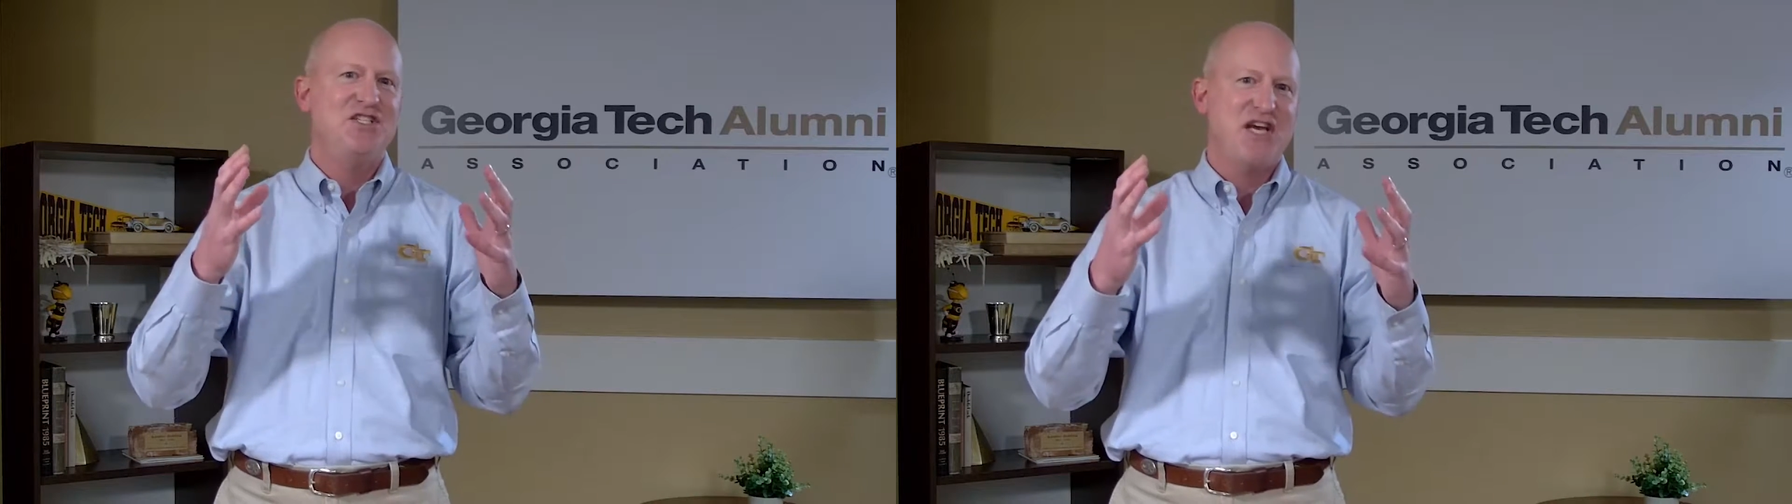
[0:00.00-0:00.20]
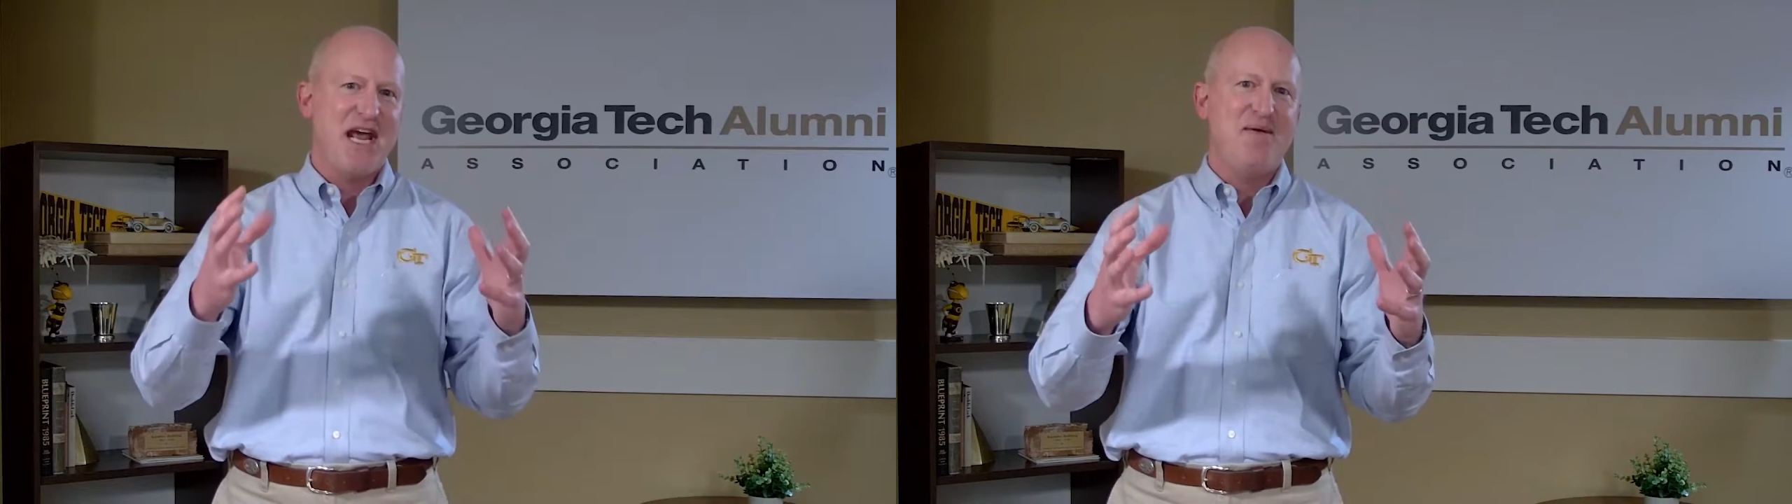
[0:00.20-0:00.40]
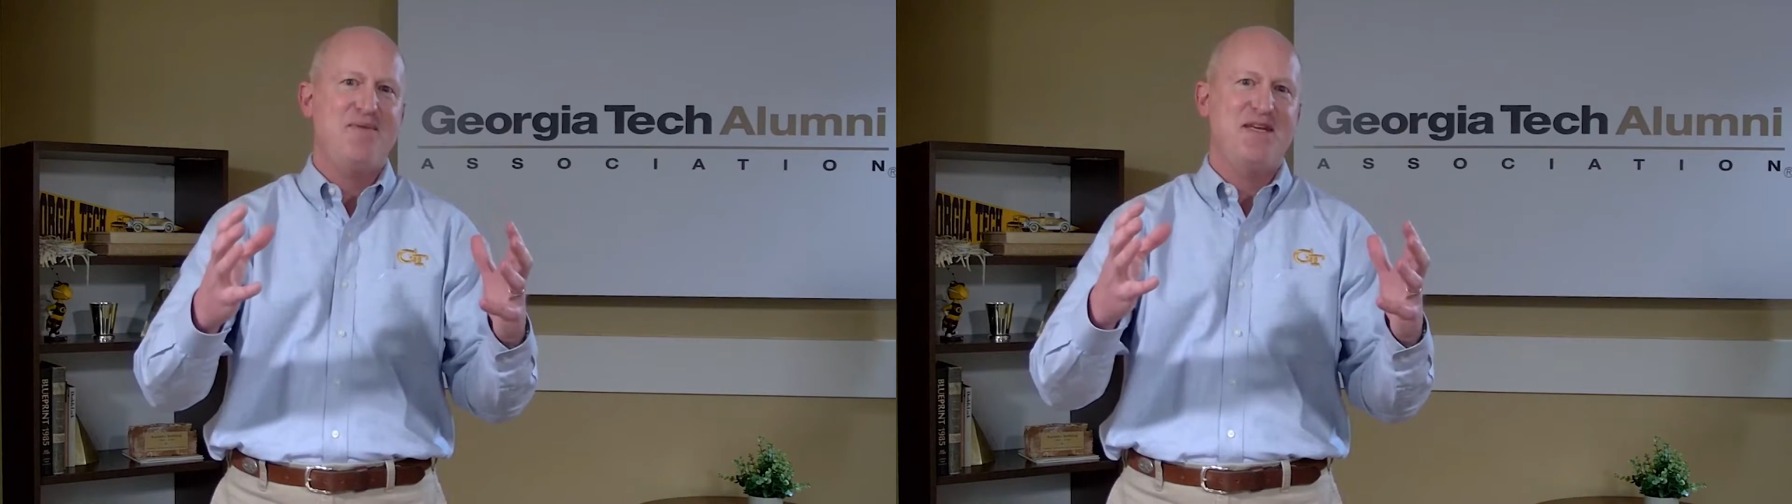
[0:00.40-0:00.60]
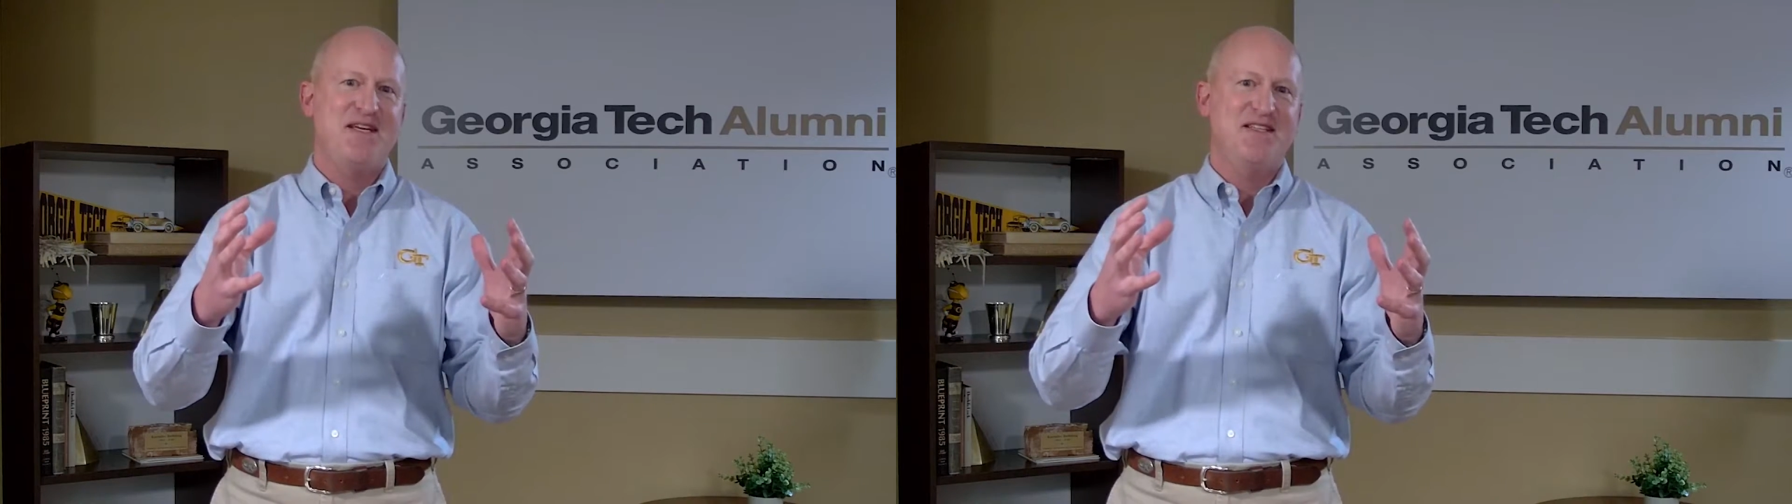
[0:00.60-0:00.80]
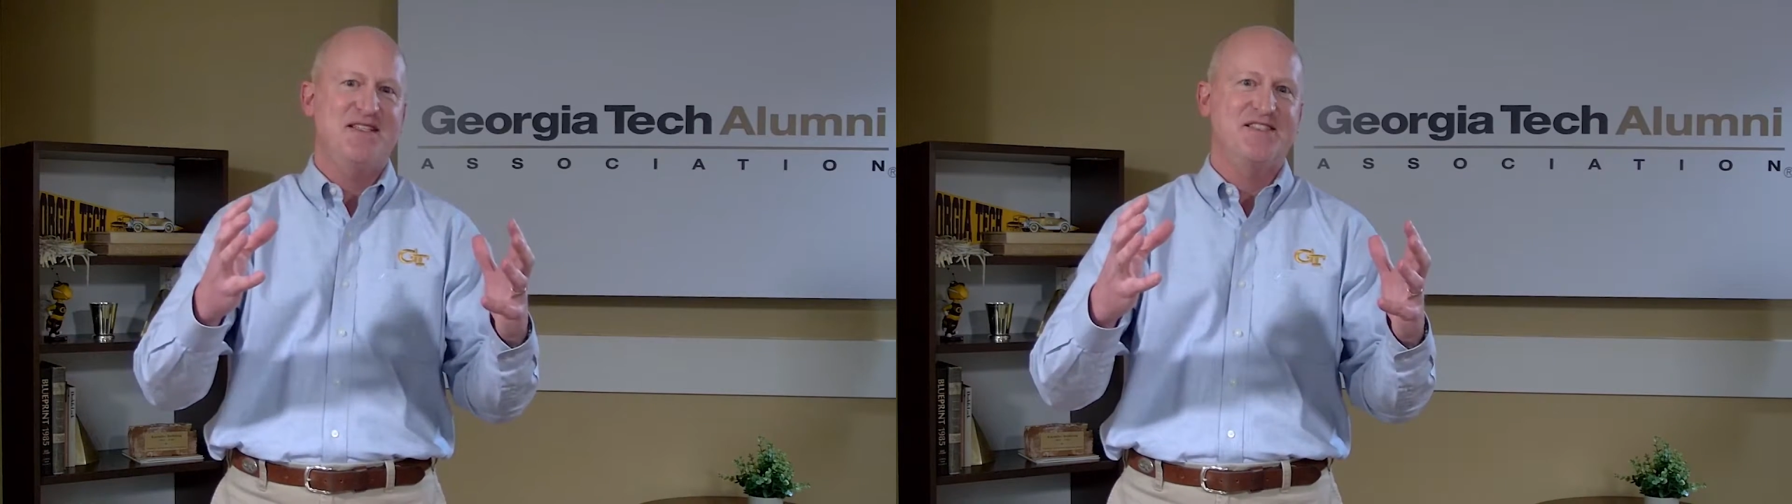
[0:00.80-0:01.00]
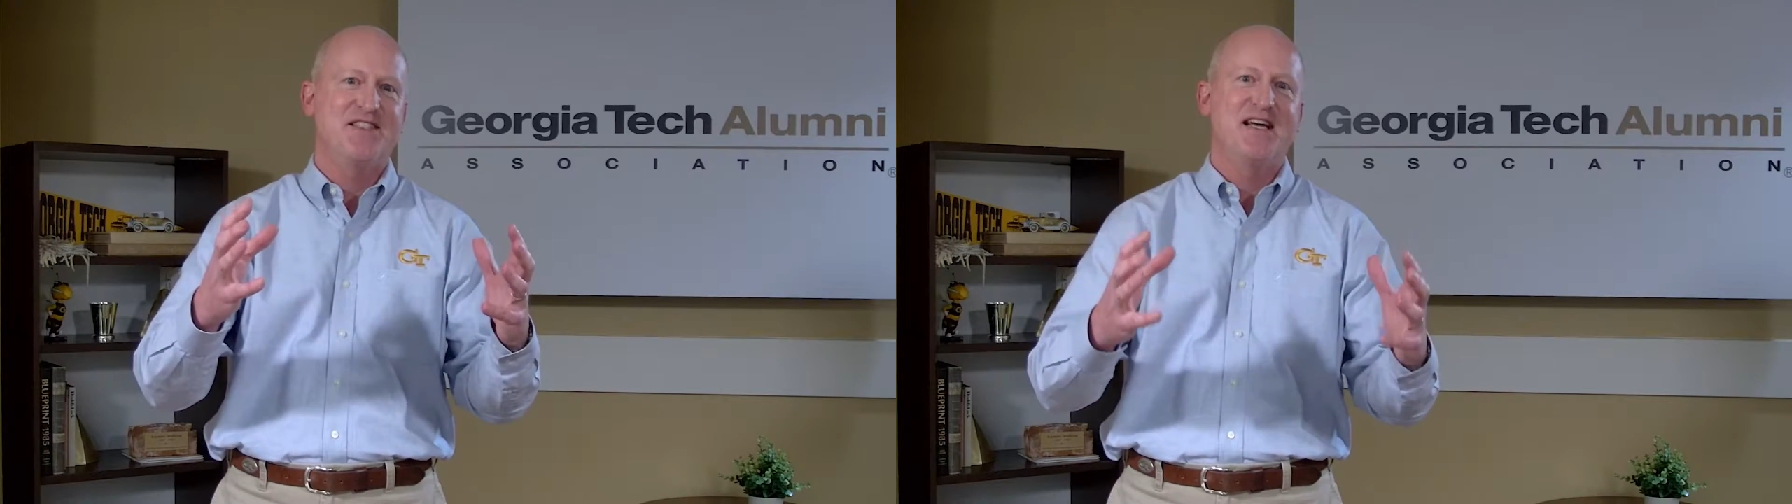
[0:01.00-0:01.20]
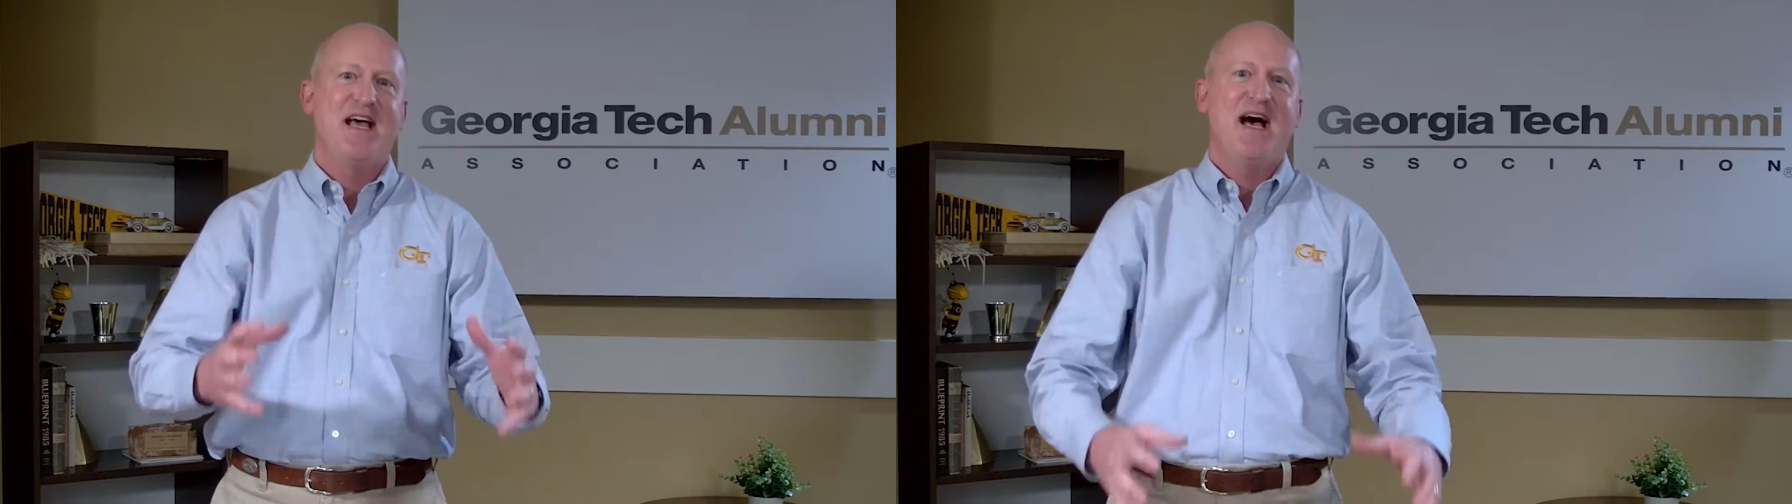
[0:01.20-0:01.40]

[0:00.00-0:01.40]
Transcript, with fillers: champions.